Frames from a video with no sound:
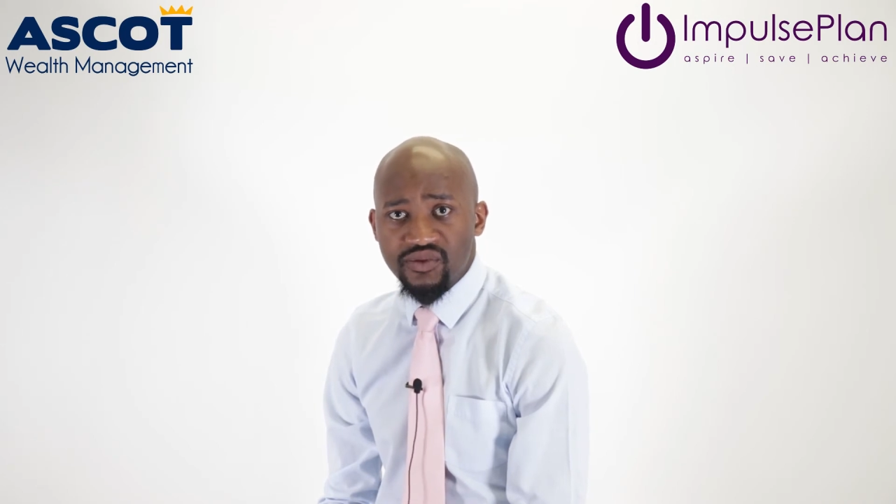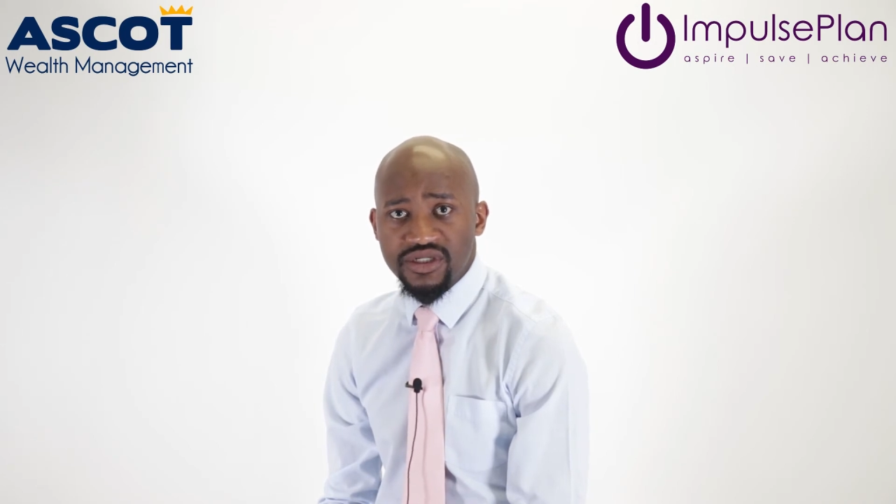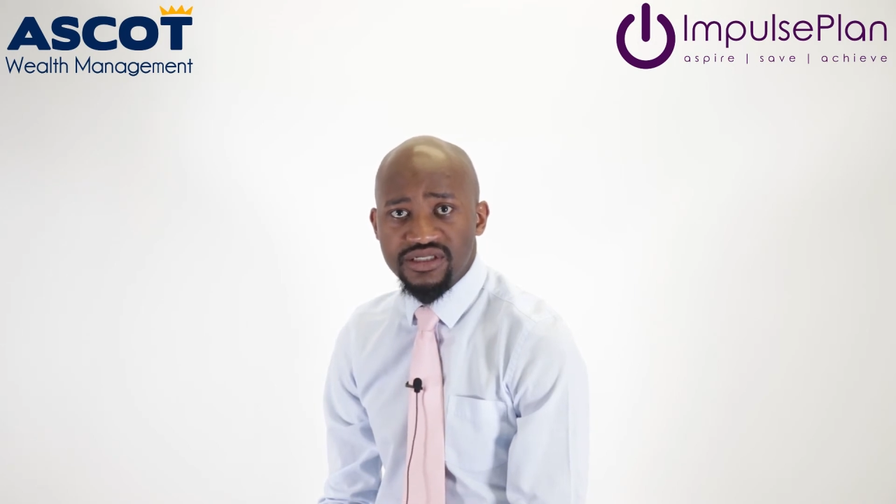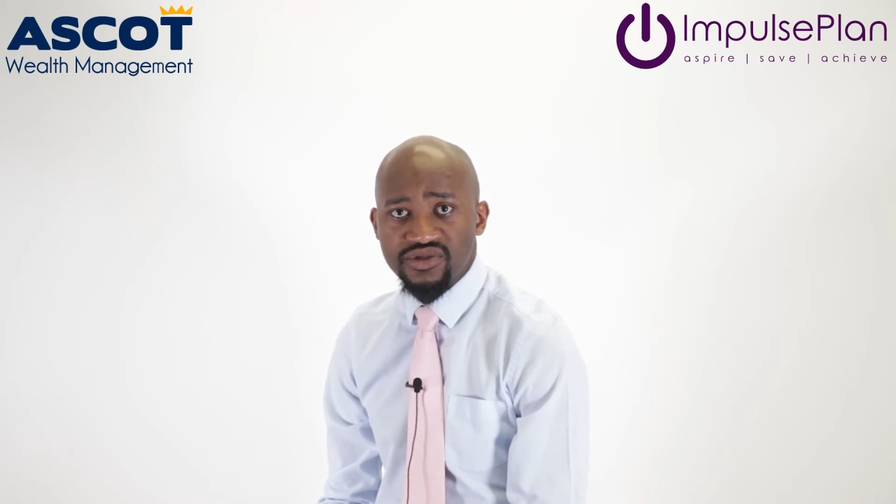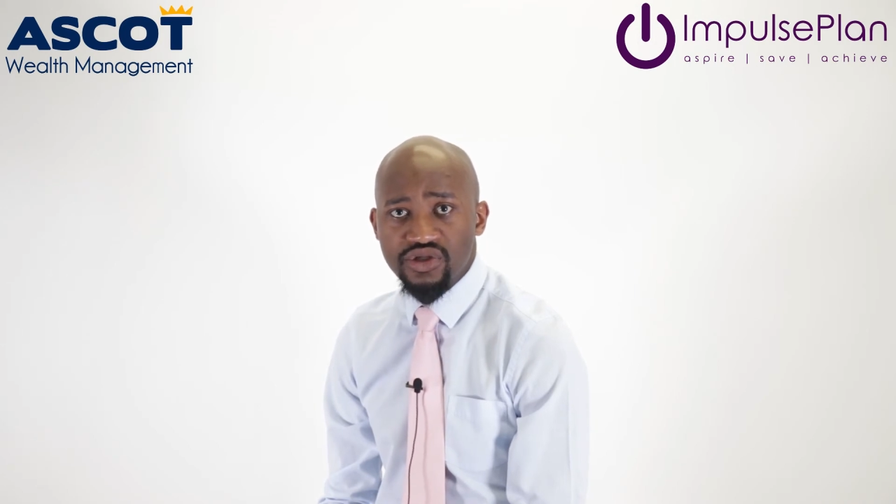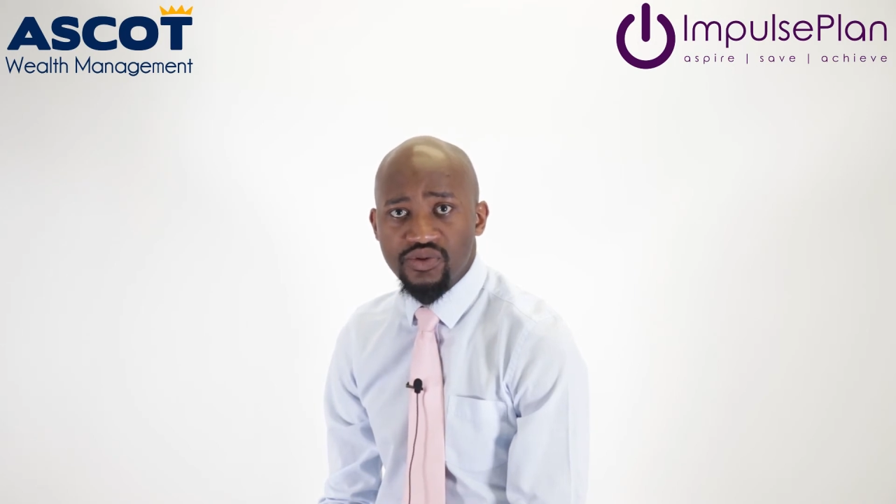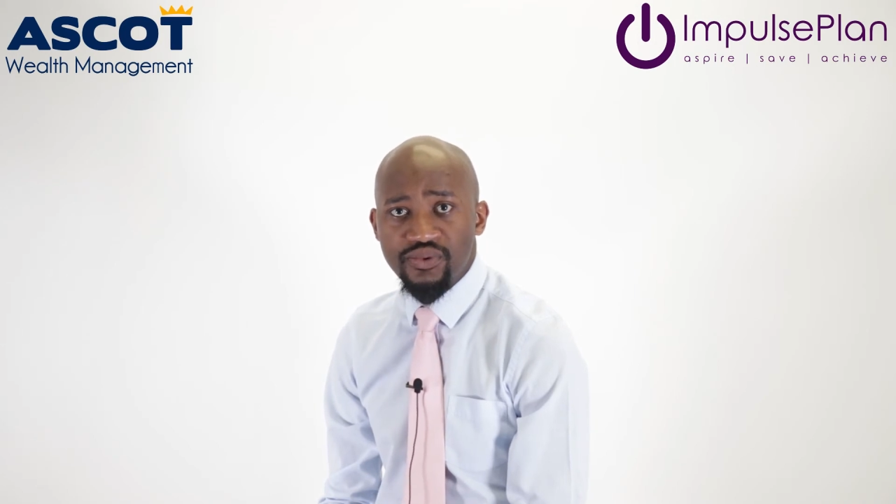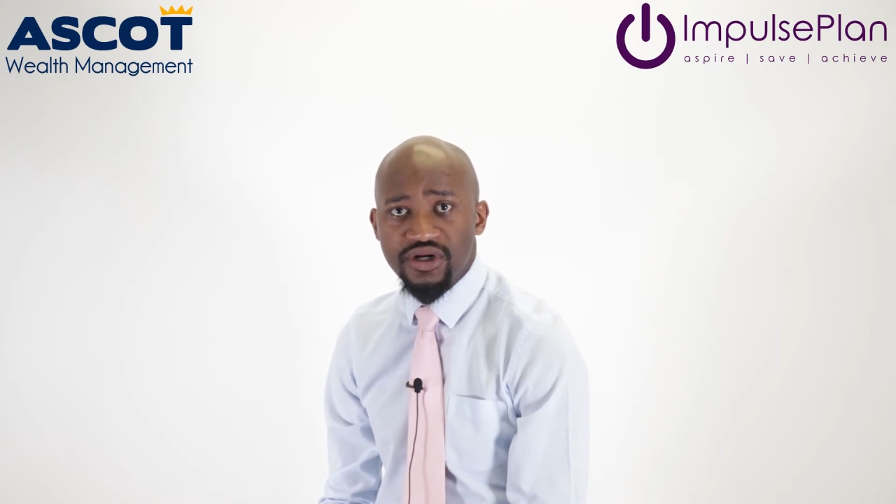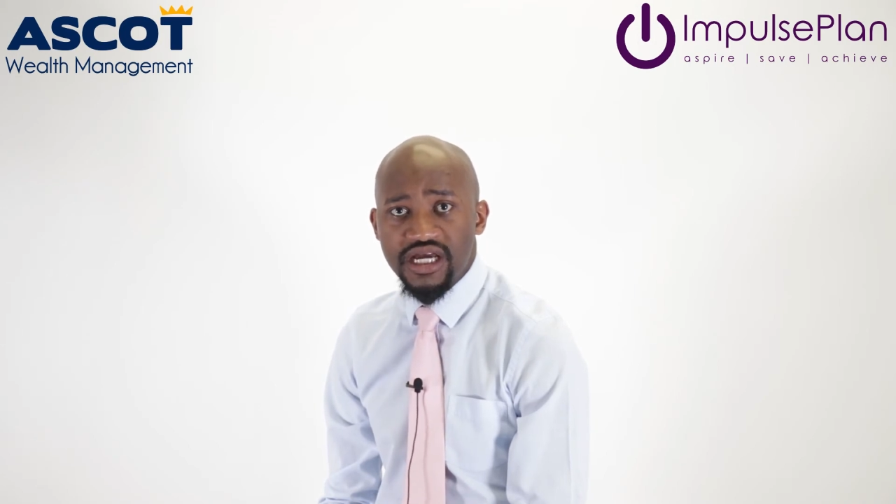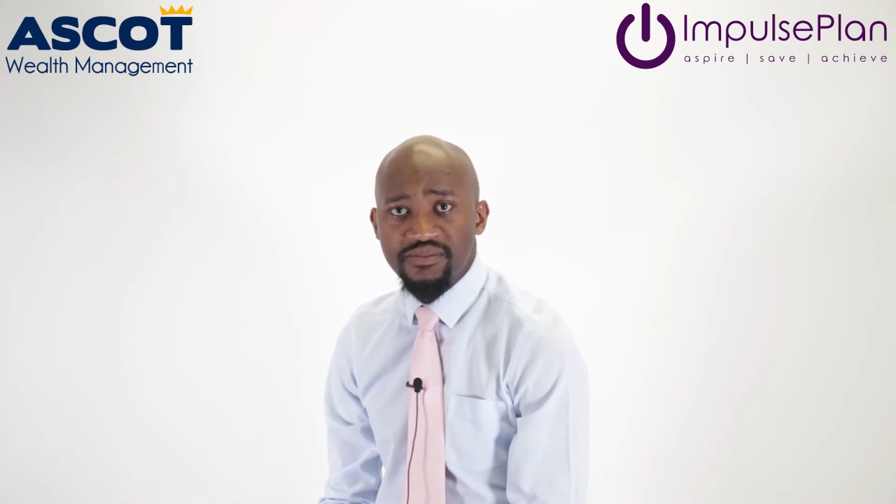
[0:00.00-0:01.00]
was
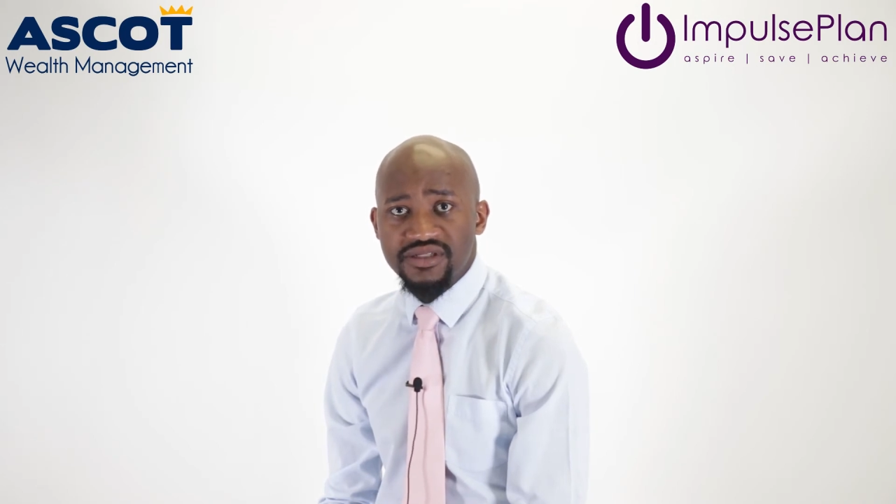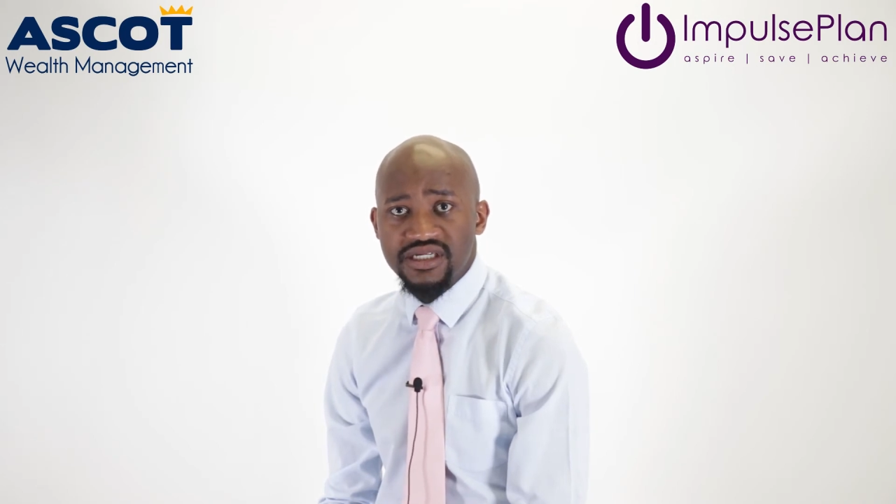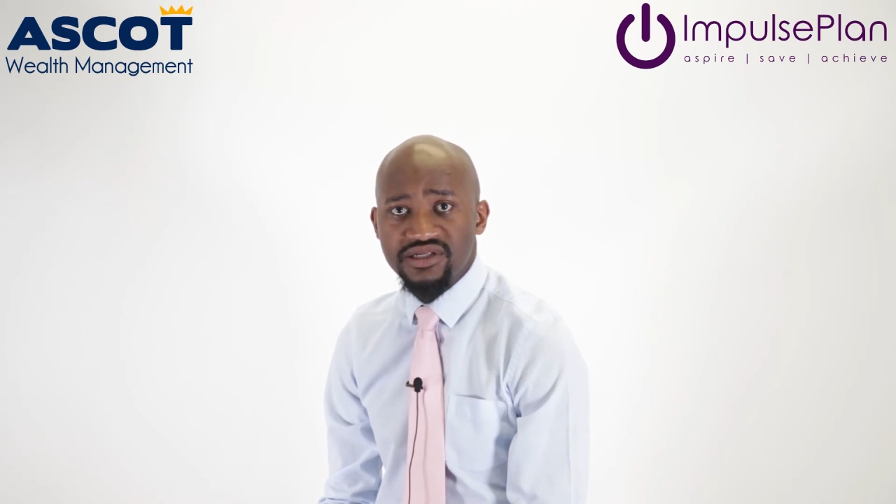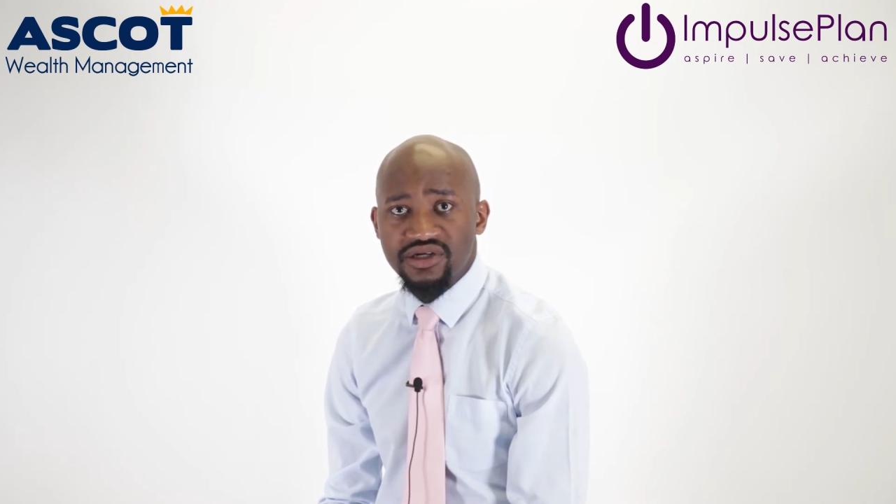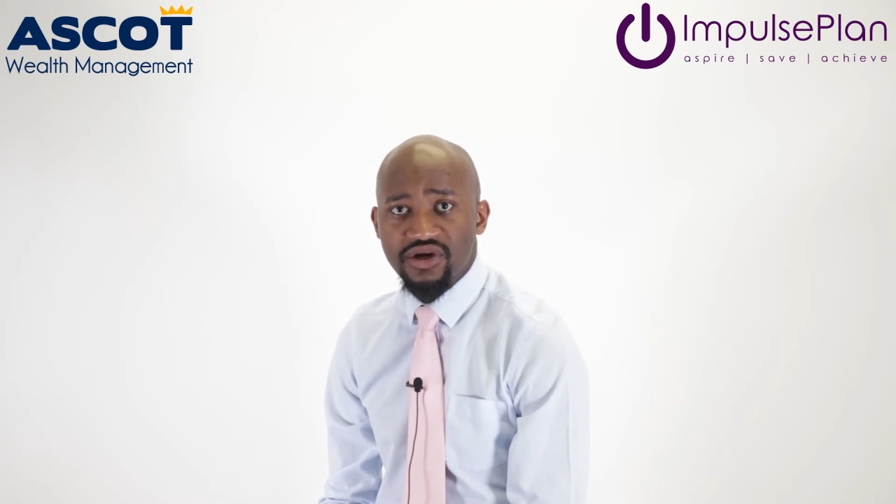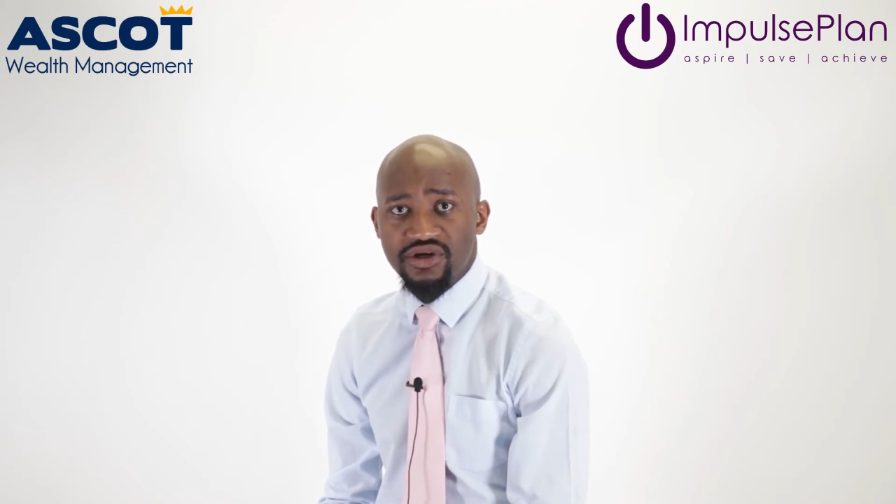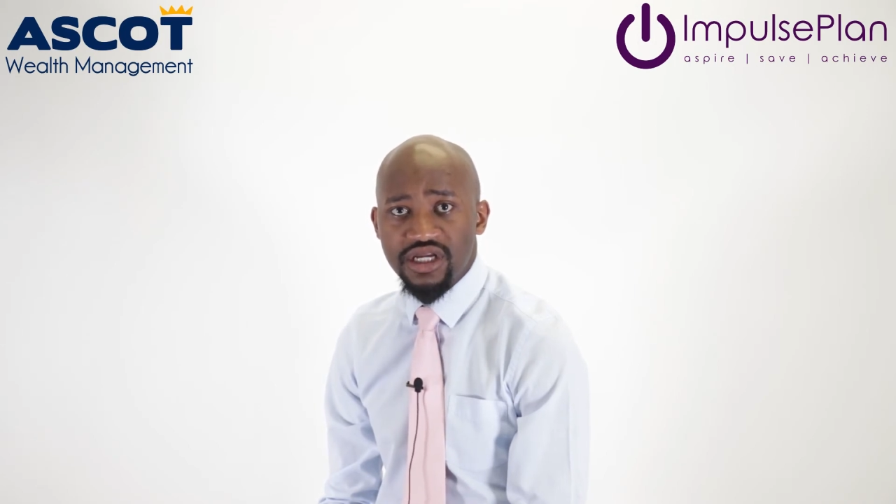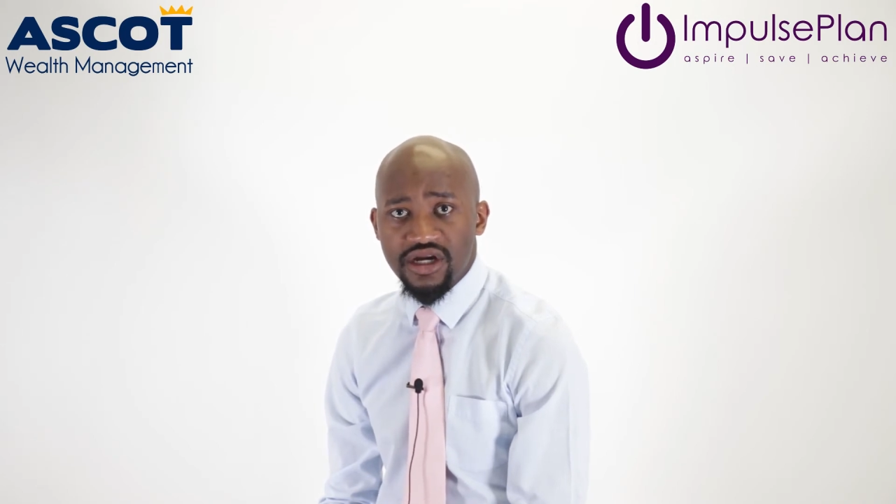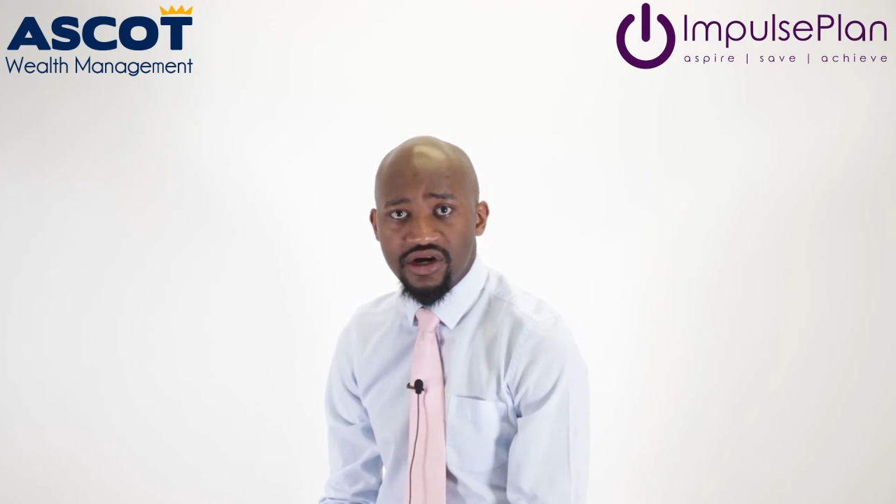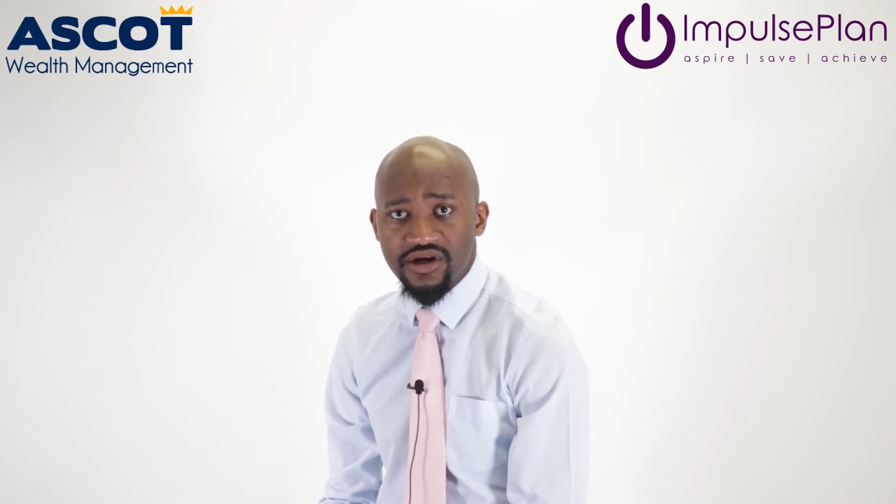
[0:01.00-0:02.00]
2.9%
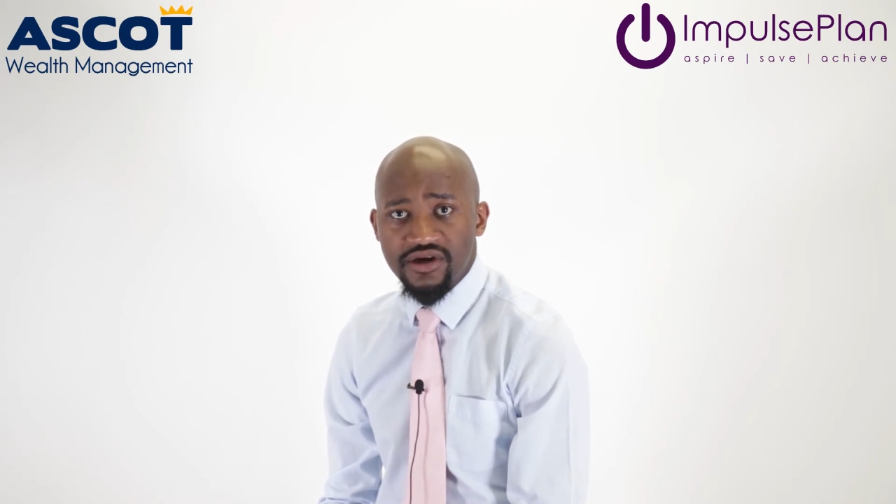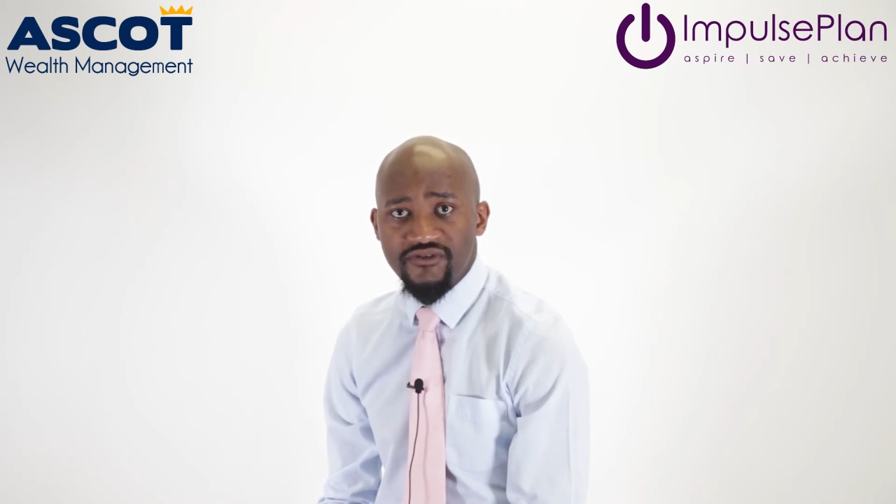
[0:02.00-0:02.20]
year-on-year,